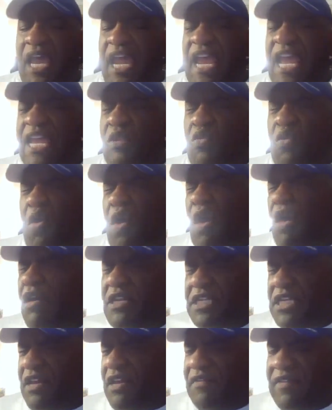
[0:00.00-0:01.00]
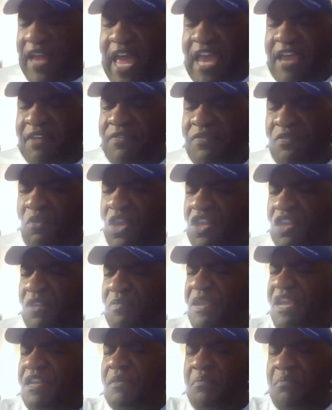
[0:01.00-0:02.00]
a quality of life, whether it
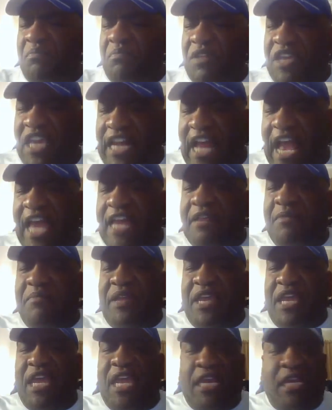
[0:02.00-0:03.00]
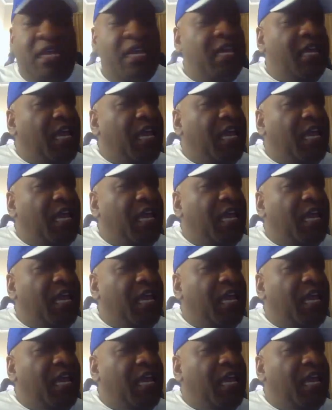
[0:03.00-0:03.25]
be to get out of bed